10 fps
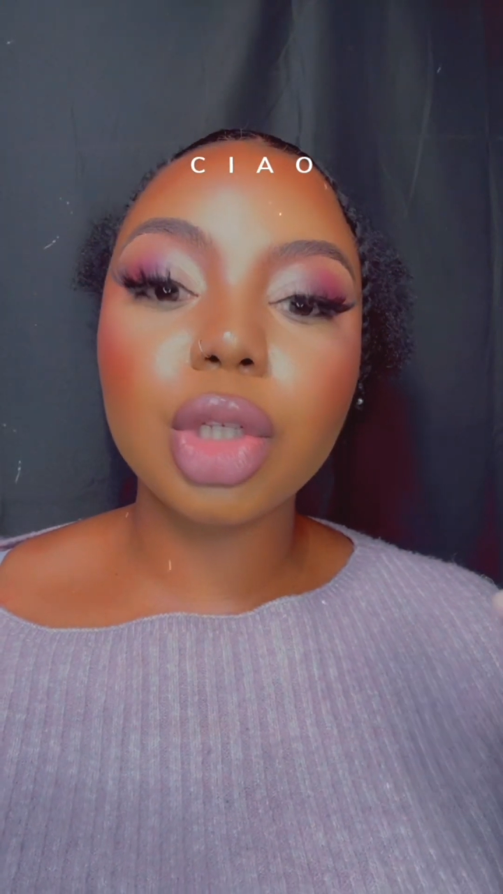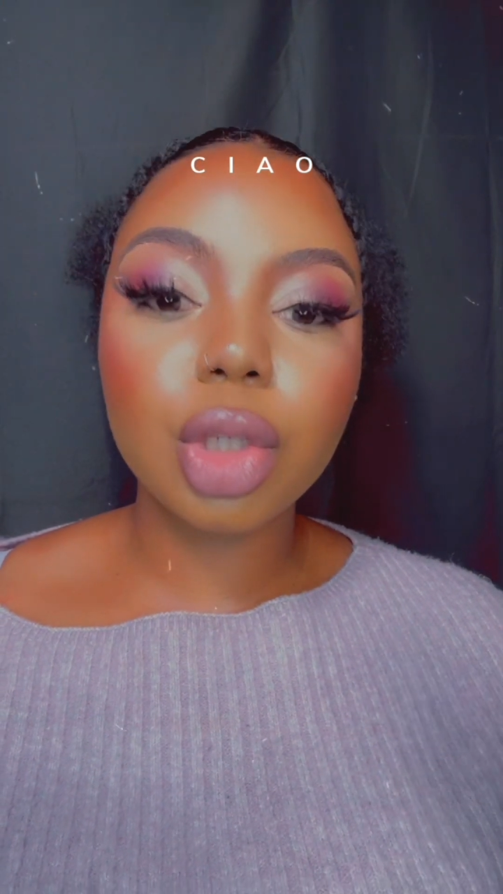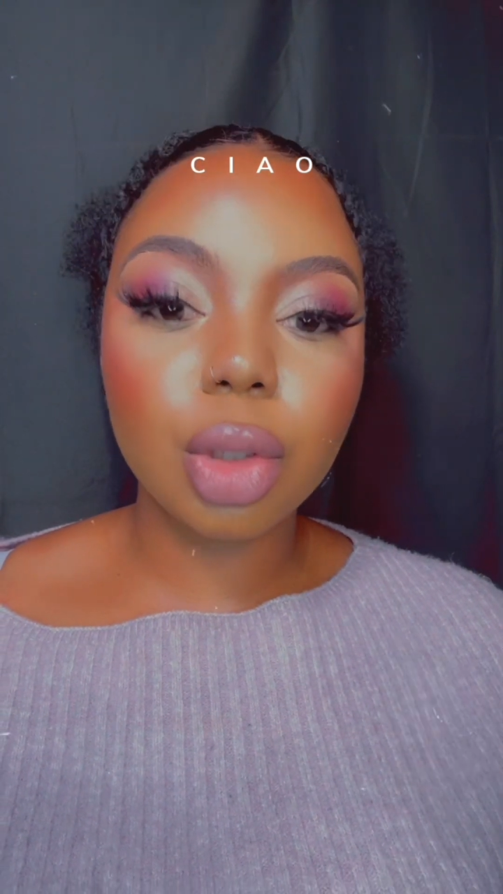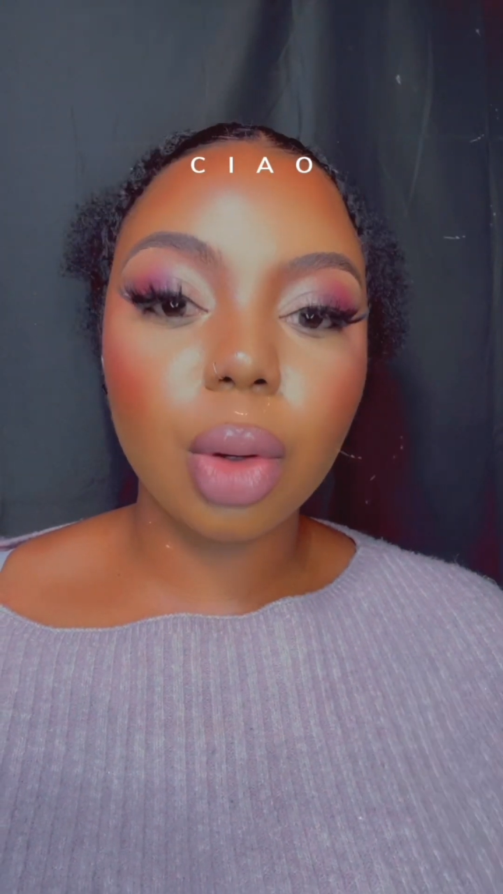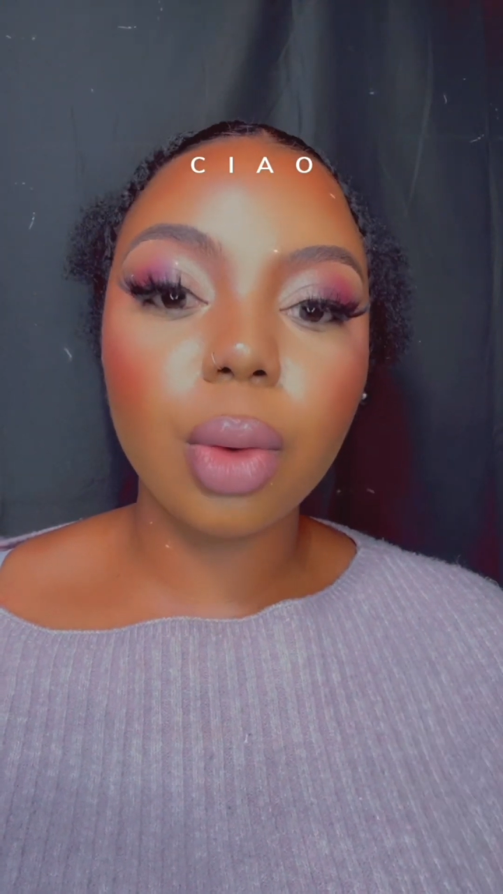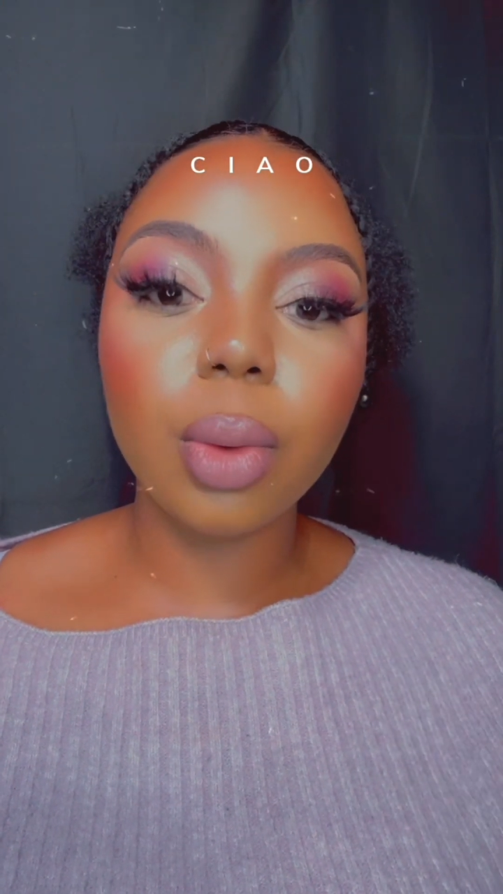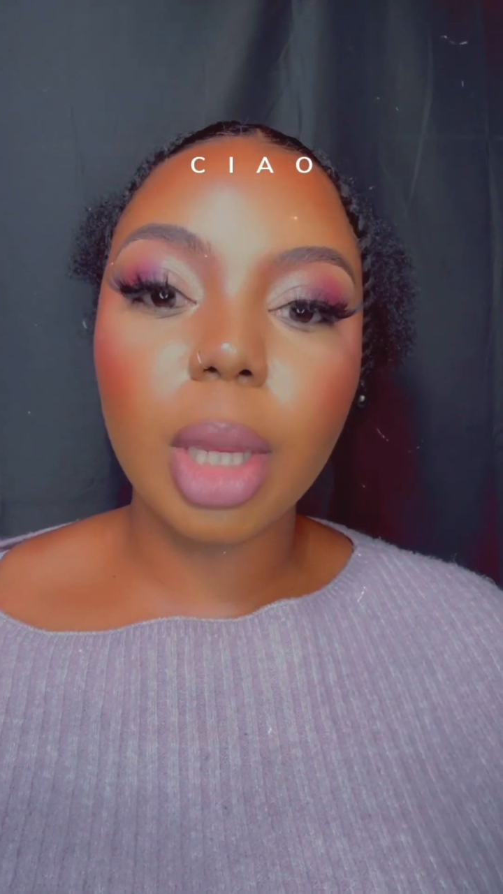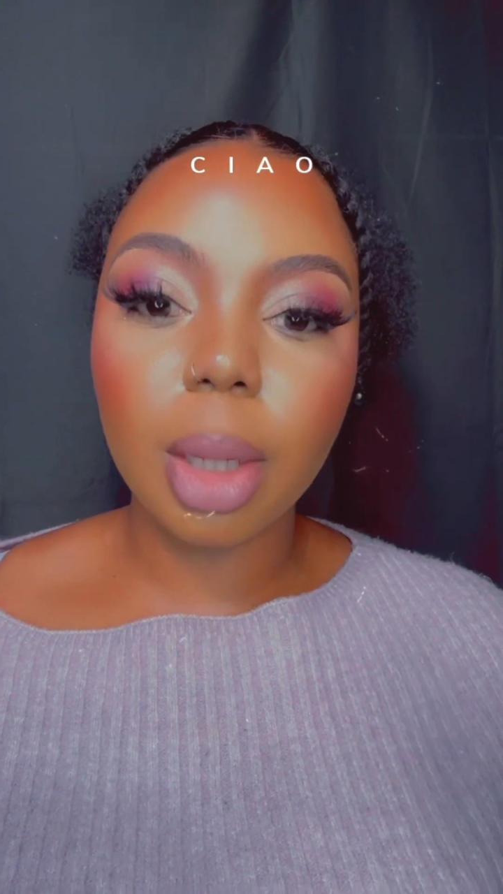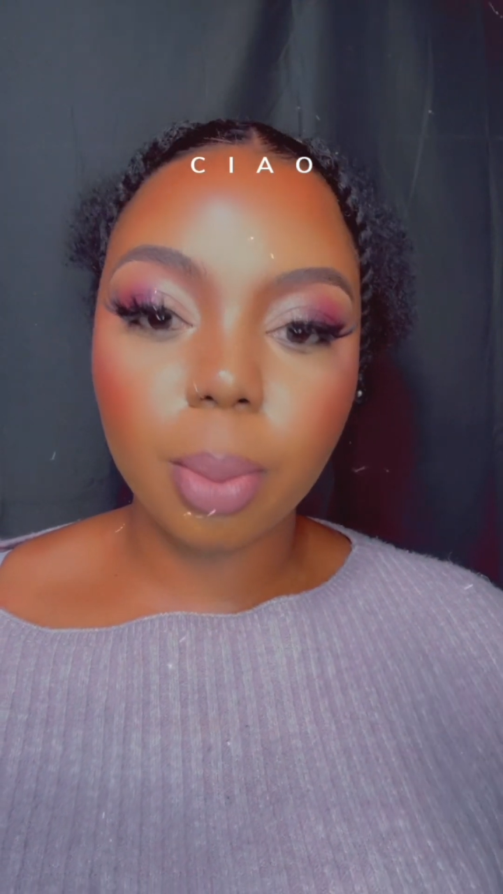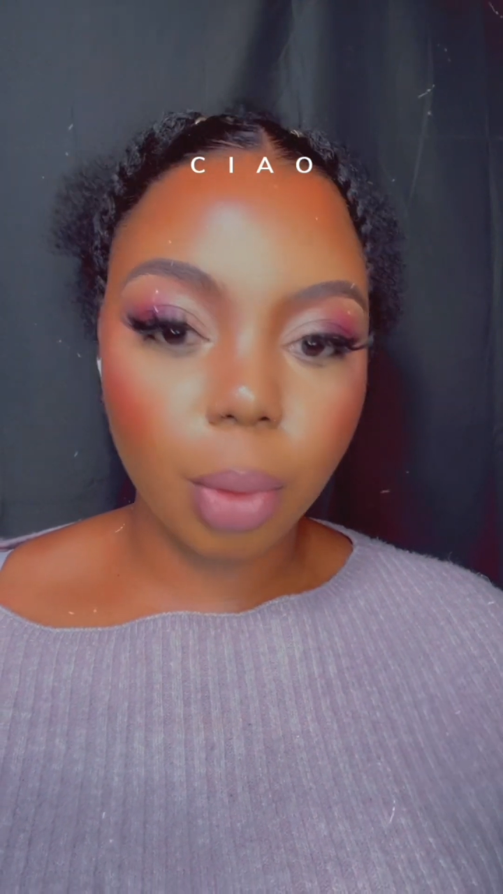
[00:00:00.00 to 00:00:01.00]
so
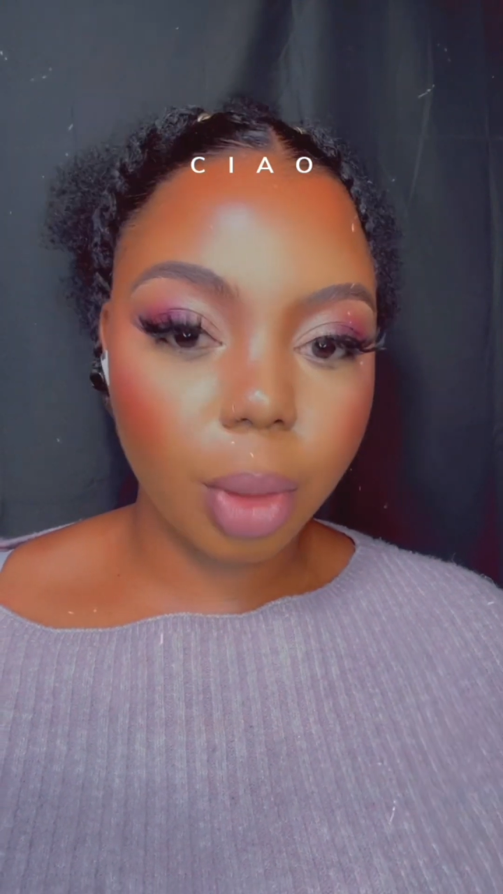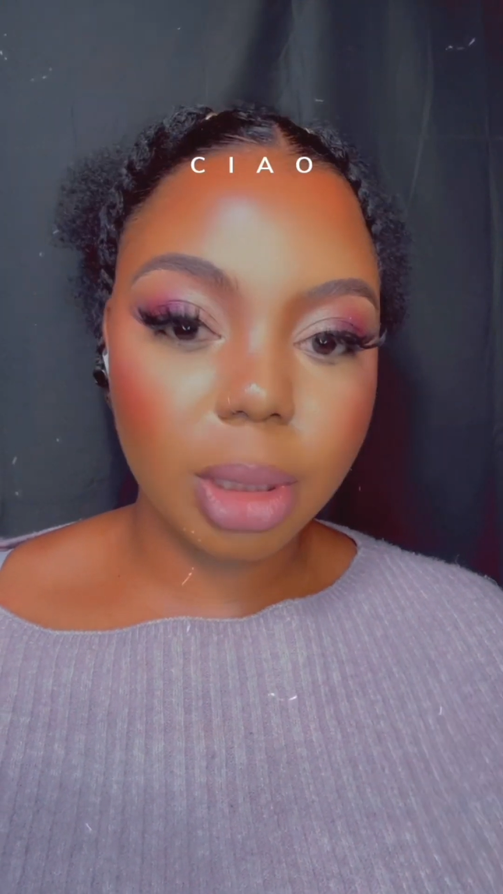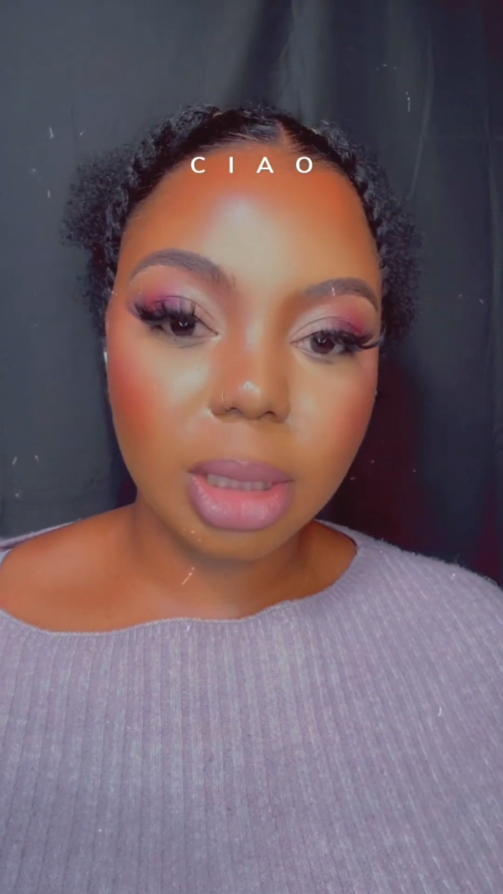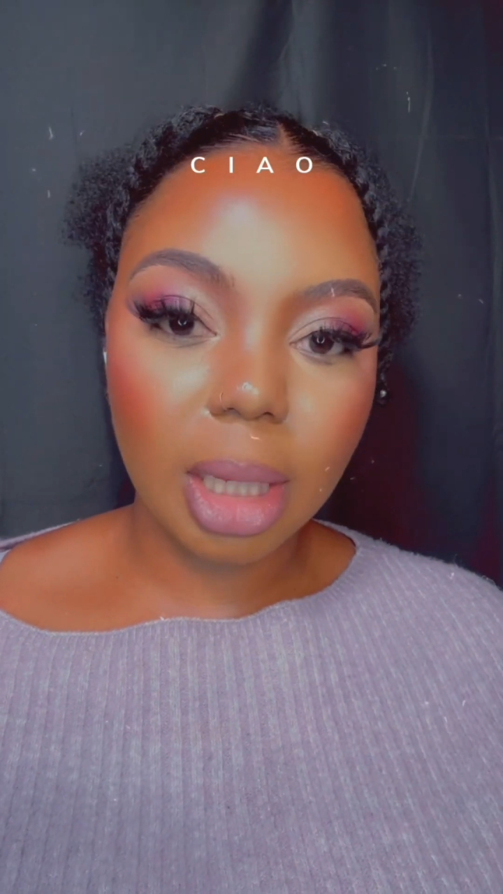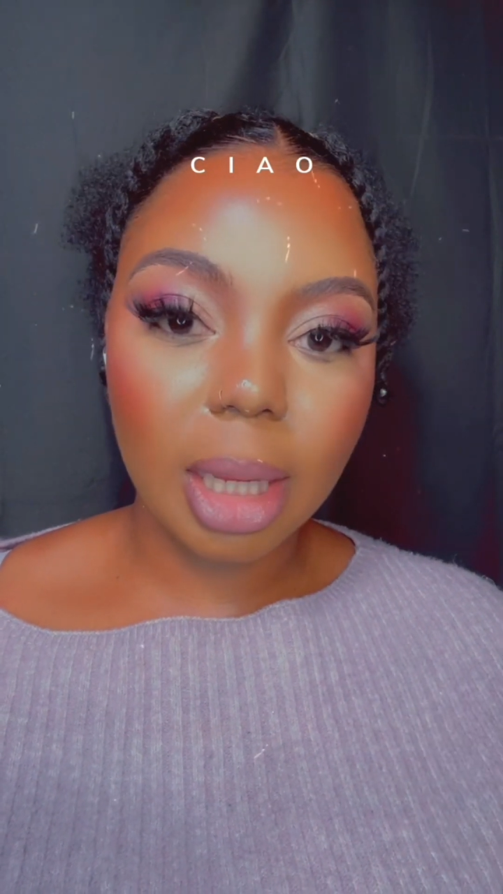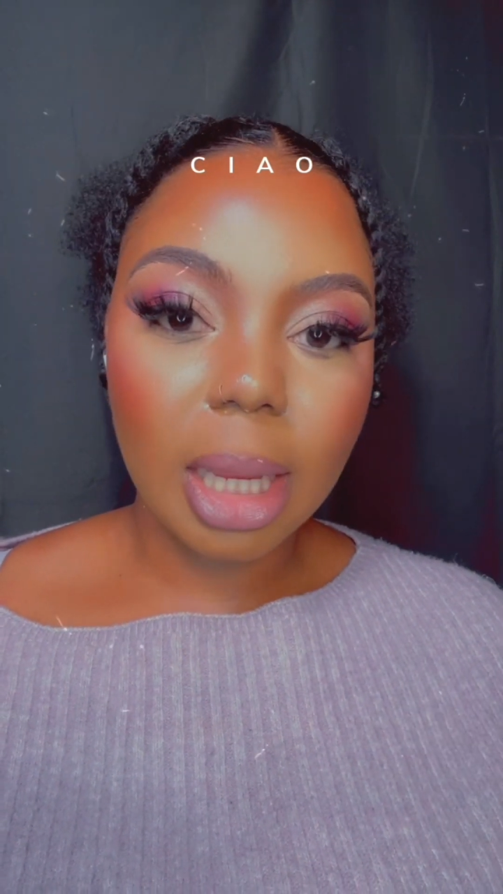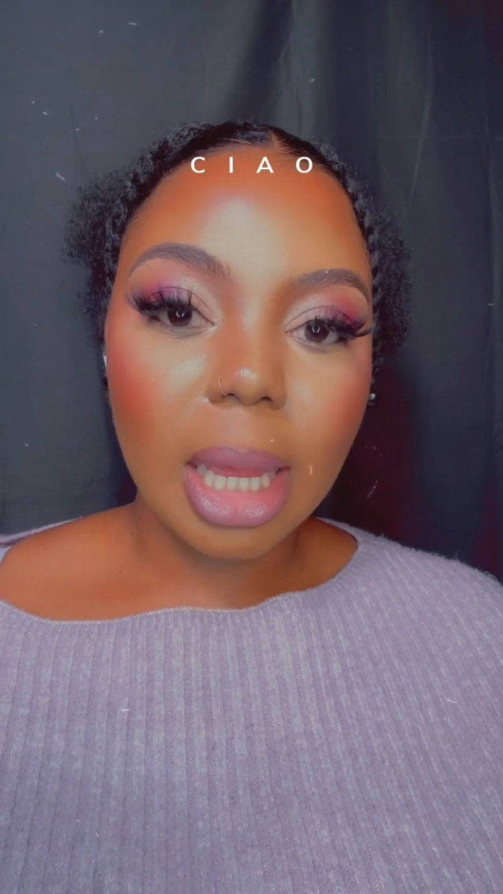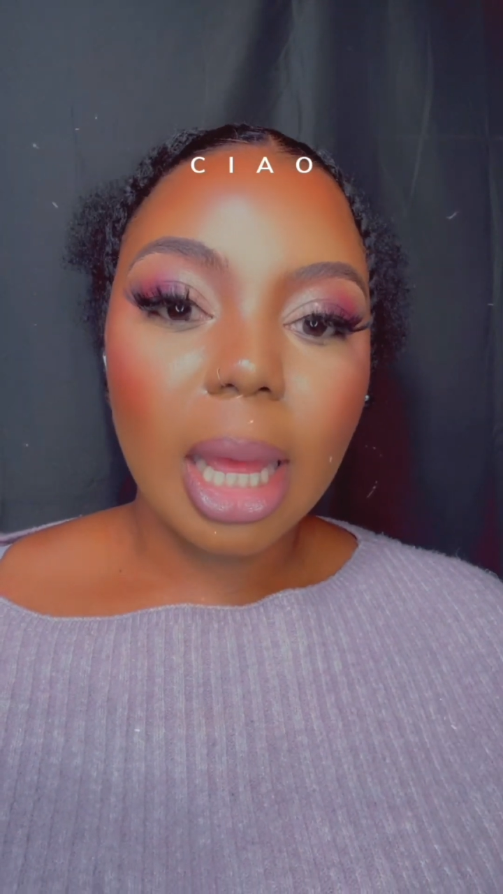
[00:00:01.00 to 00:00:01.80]
important.